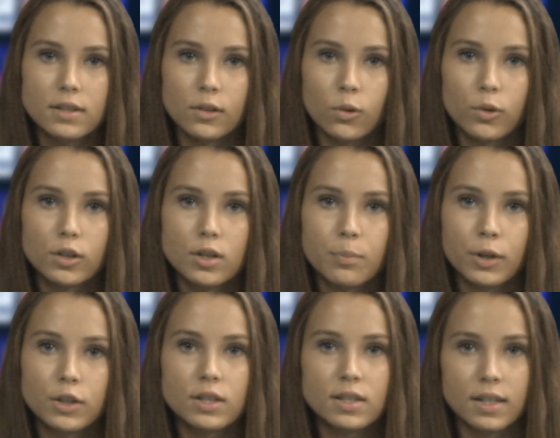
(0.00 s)
In order to
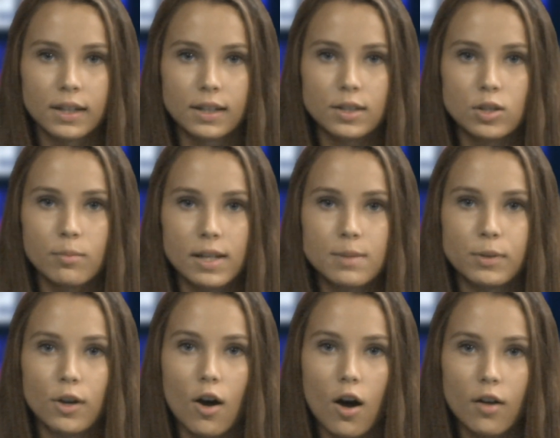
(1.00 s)
purchase tickets, you must
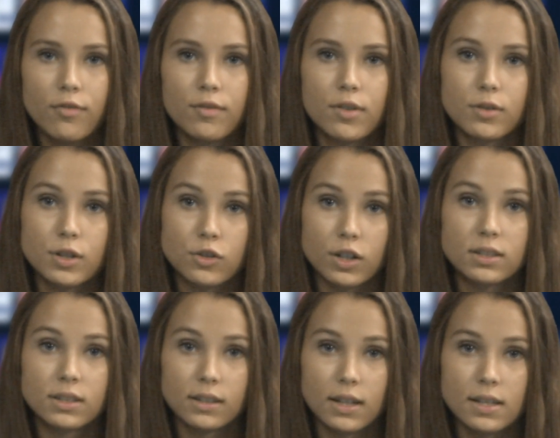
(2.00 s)
be off of the
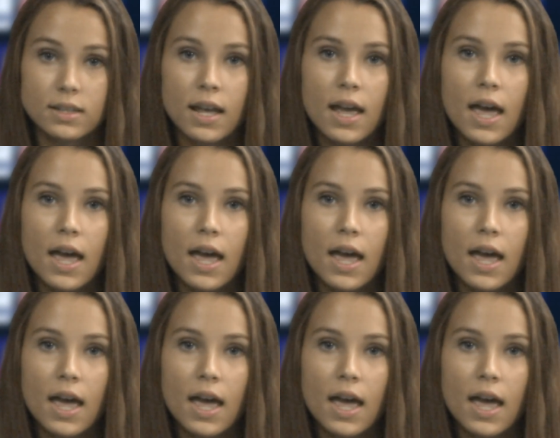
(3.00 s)
restricted list